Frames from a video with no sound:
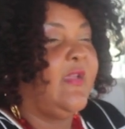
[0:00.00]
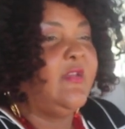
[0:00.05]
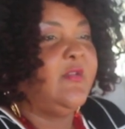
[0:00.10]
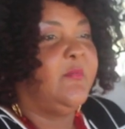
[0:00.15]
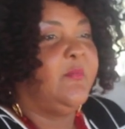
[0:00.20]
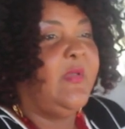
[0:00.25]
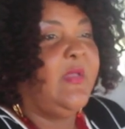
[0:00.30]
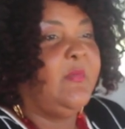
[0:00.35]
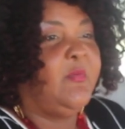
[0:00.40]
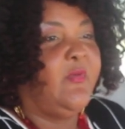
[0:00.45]

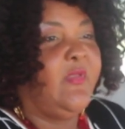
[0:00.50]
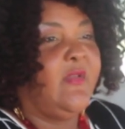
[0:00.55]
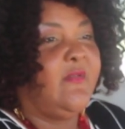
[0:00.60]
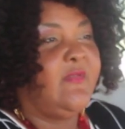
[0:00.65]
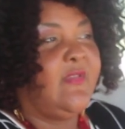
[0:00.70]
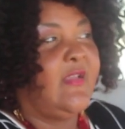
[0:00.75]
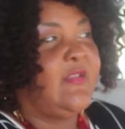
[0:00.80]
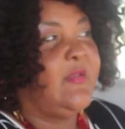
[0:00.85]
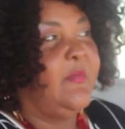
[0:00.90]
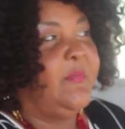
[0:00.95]
random people. there
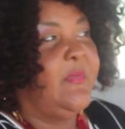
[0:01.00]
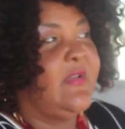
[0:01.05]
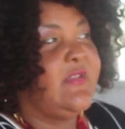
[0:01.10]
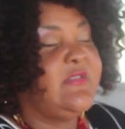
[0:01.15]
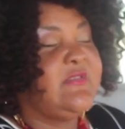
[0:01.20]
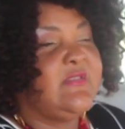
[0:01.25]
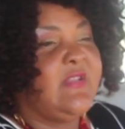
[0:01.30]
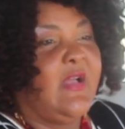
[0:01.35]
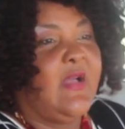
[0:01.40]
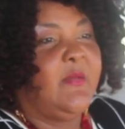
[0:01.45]
was at the bus
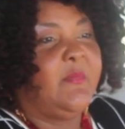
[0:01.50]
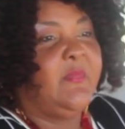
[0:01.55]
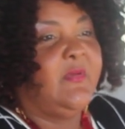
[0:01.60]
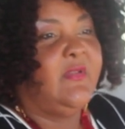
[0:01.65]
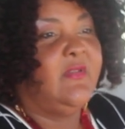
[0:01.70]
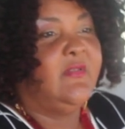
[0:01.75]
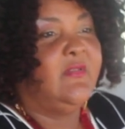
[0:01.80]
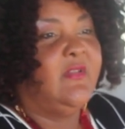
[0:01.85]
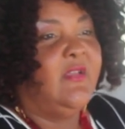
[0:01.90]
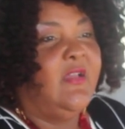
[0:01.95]
stop and